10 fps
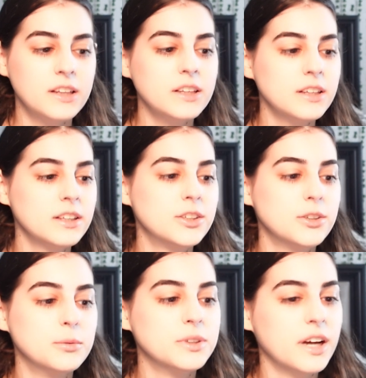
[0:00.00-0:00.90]
think he
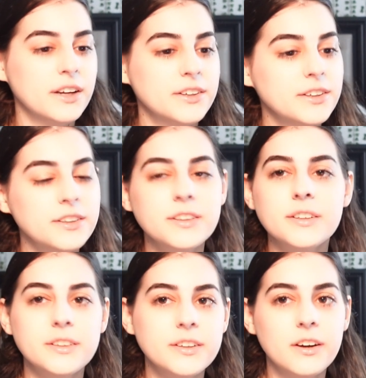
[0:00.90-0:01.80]
should retire,
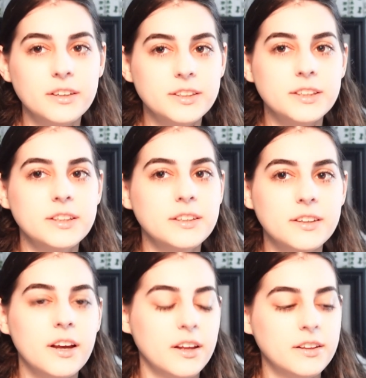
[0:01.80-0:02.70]

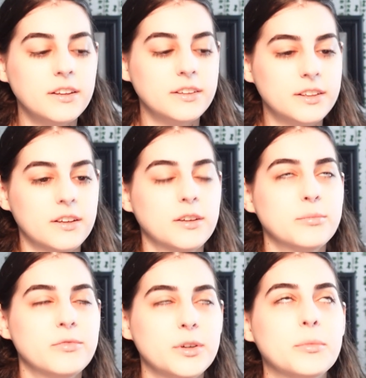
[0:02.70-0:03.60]
honestly. I think it's
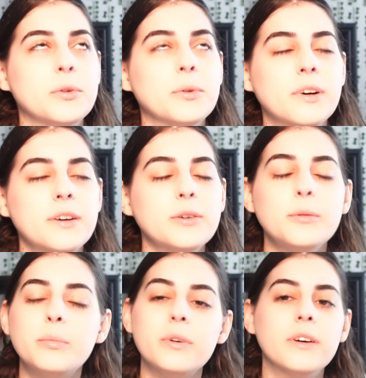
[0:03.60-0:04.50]
time for him to
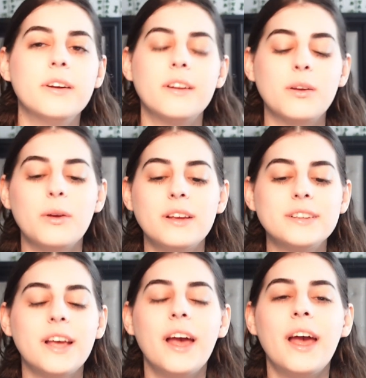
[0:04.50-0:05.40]
retire, but
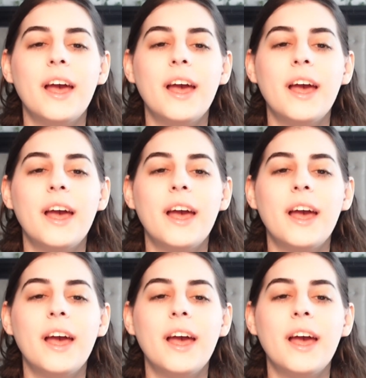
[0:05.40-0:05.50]
anyways,